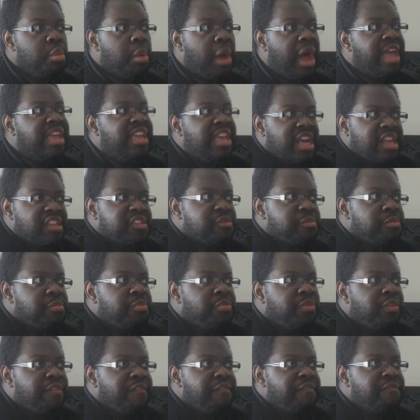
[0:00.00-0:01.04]
I guess,
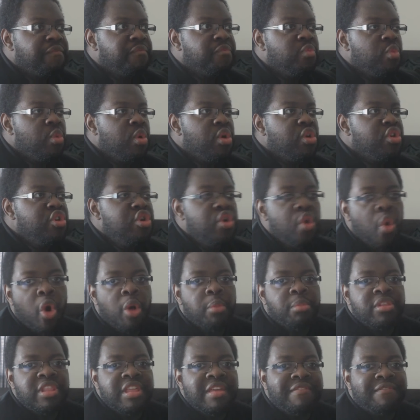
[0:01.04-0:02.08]

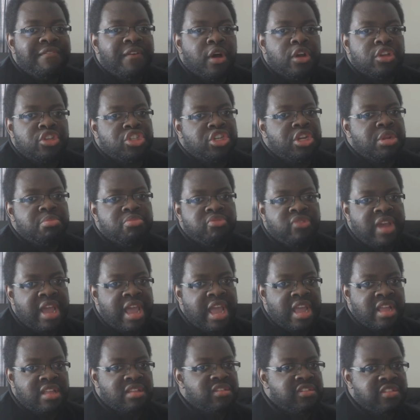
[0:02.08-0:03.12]
normally functioning
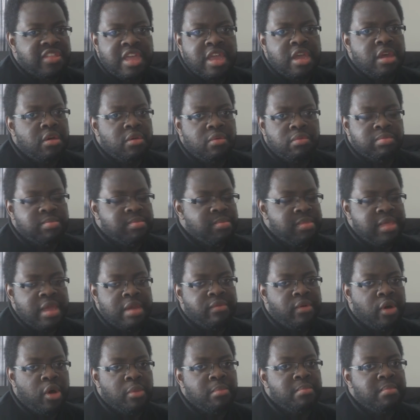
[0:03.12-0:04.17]
brains, they're
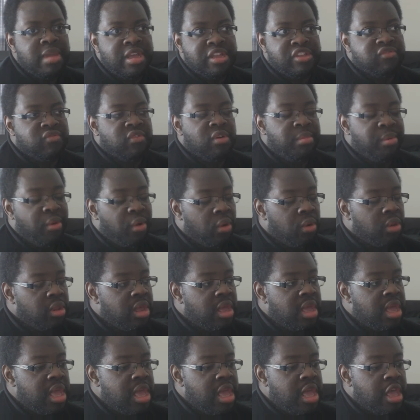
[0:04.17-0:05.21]
all miserable.
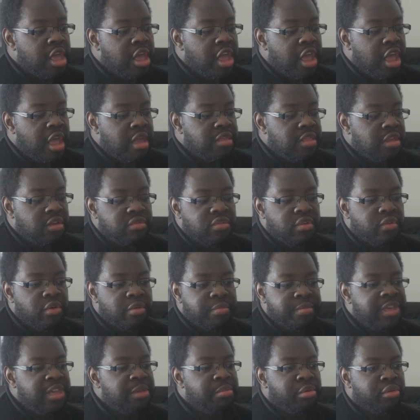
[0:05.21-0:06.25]
And then there are
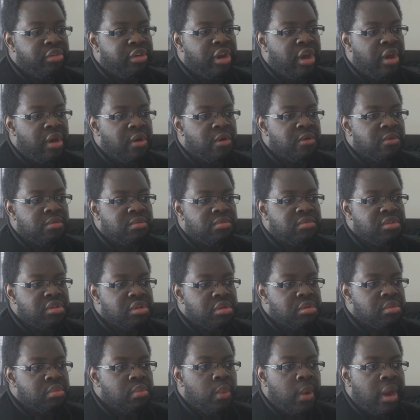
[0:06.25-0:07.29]
people that are,
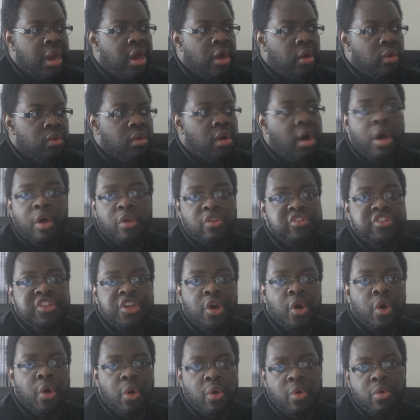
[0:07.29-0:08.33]
well,
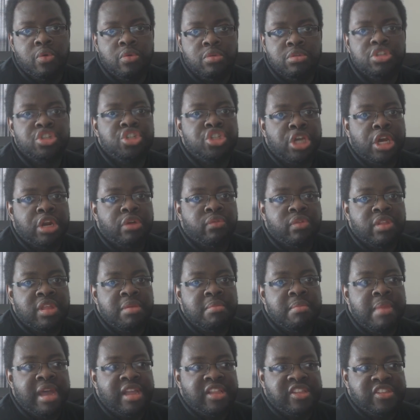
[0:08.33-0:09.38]
also generally
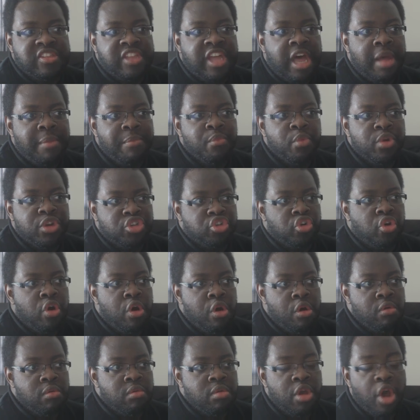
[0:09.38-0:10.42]
messed up, which
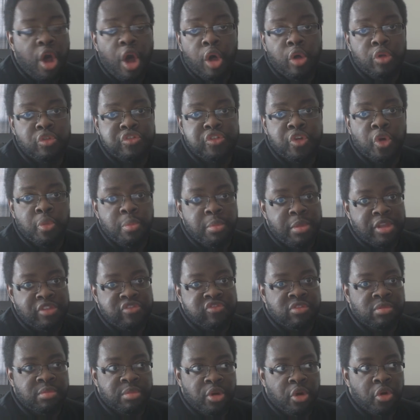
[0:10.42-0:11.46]
are also
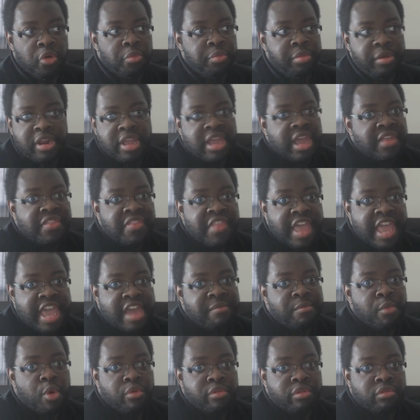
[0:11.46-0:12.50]
miserable. But again, they
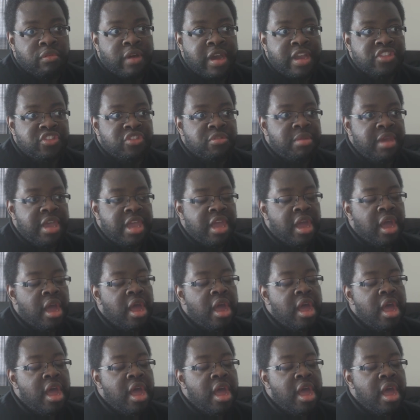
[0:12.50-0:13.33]
have more of a right to be.